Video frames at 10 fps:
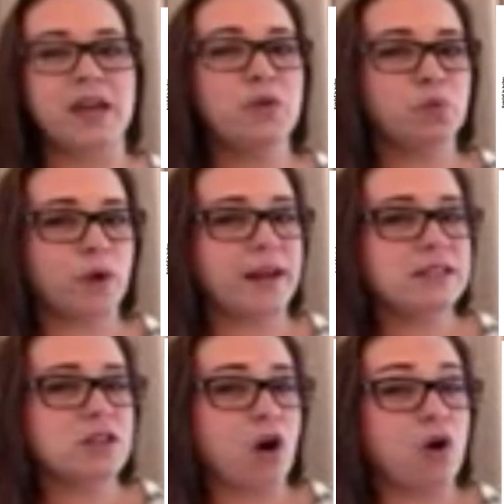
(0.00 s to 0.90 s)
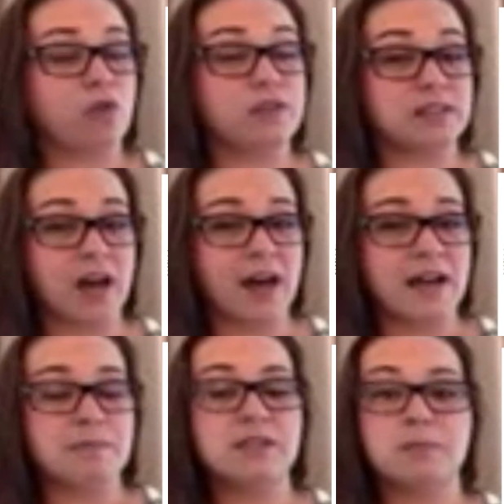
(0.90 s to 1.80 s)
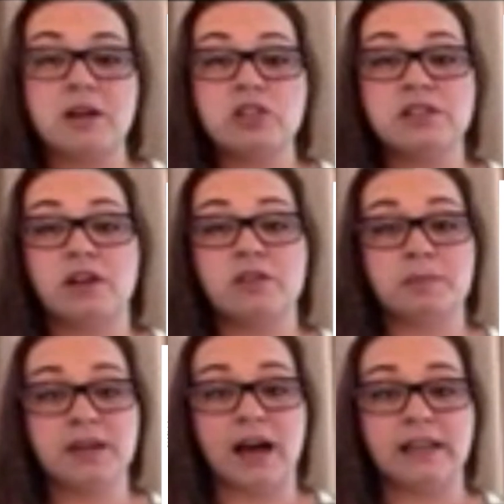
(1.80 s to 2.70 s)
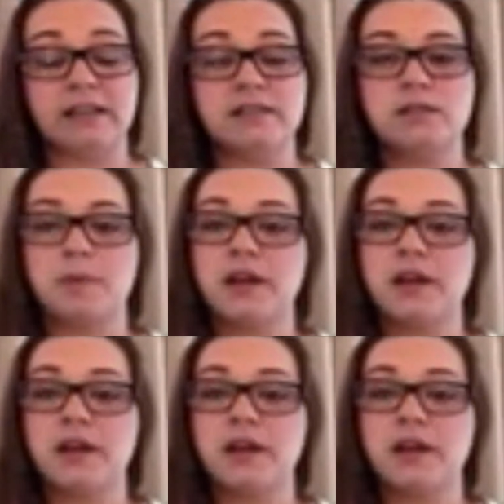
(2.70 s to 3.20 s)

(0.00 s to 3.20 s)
it rains all the time, especially on the Big Island,